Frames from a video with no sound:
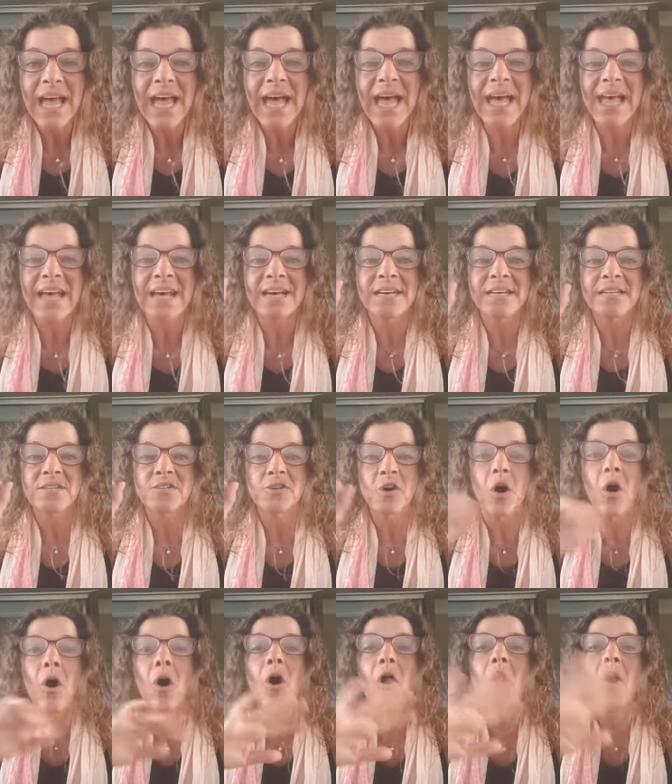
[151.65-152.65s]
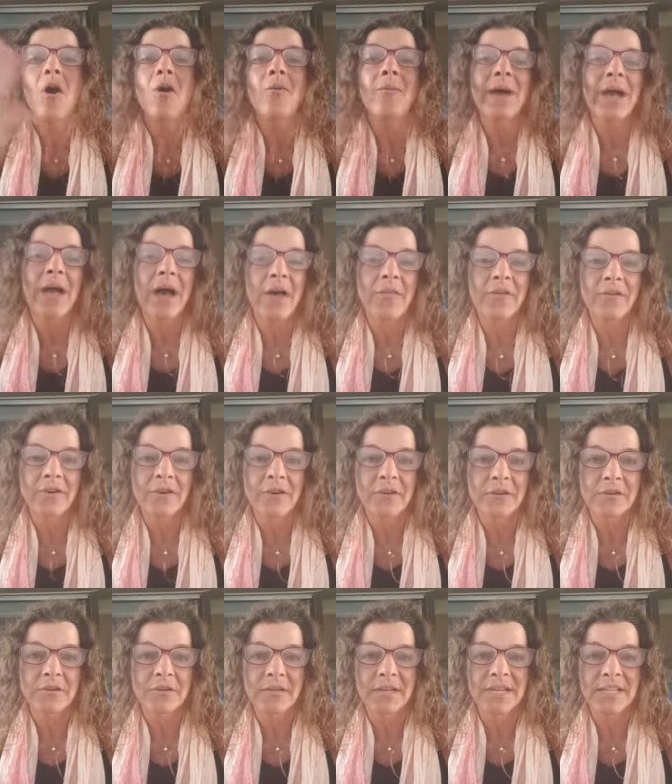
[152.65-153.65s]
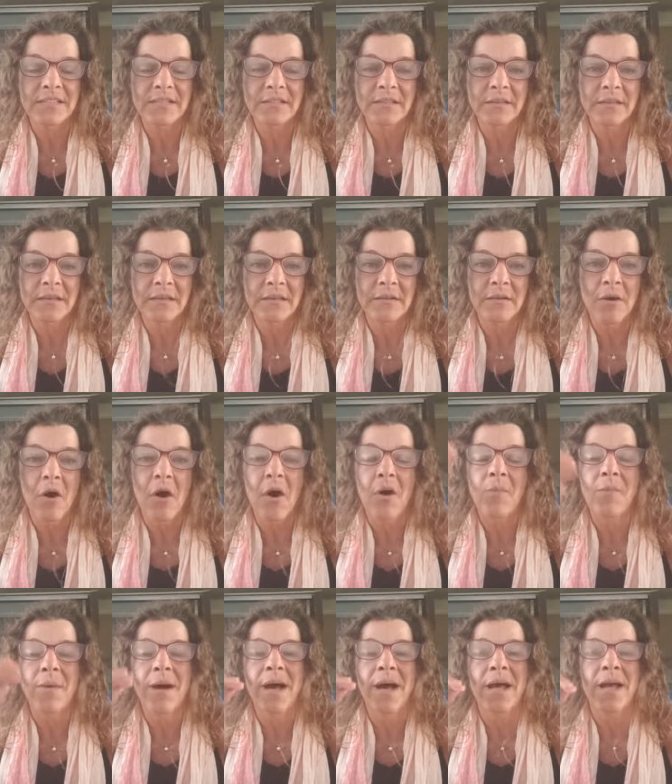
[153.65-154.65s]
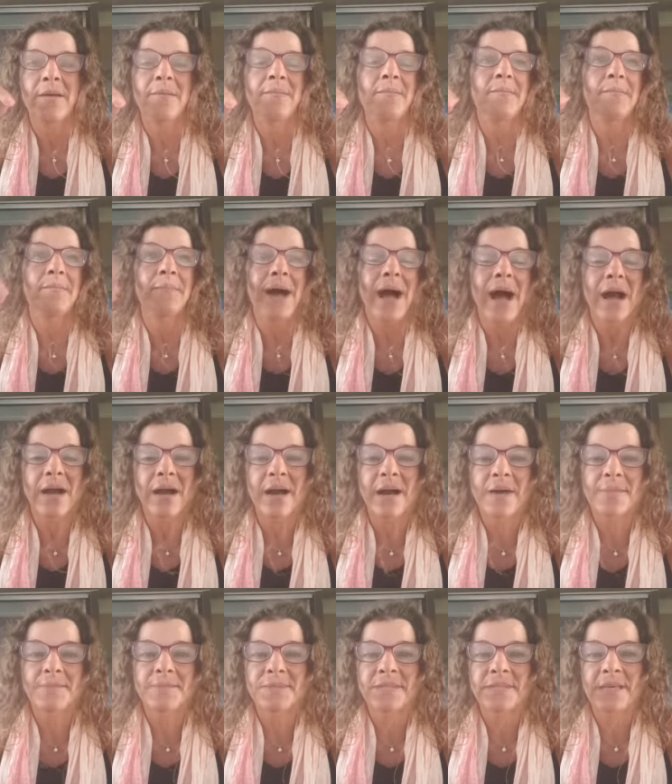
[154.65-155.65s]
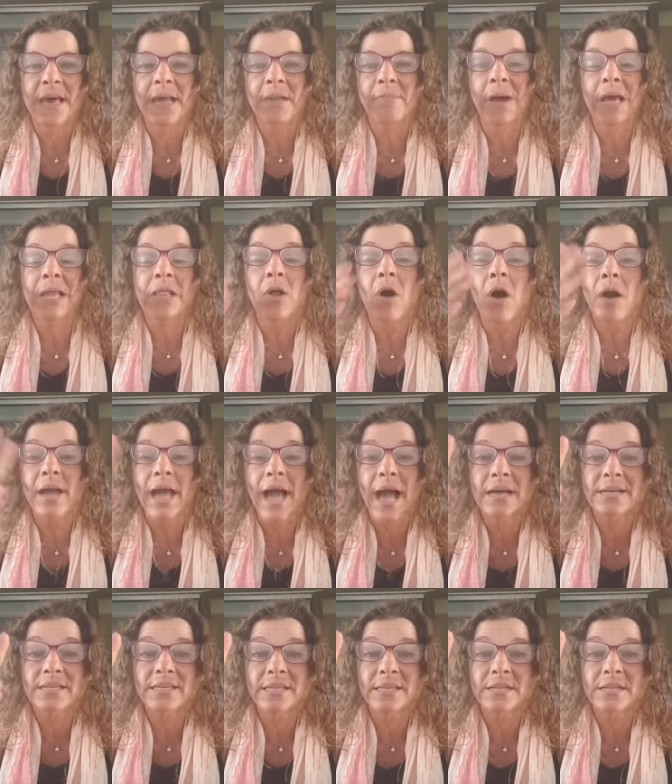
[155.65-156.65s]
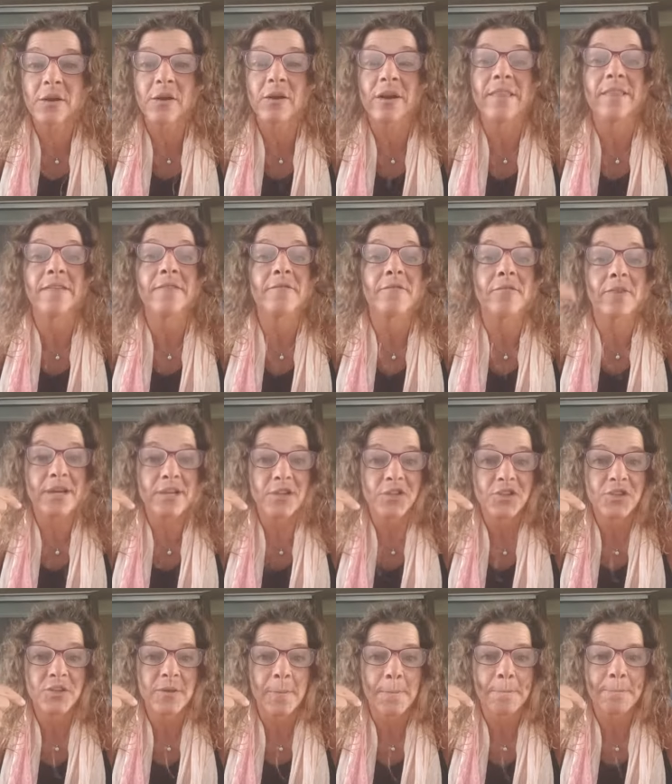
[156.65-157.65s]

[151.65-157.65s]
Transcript: And all my other insulin, all my backups, and my long acting are in the fridge.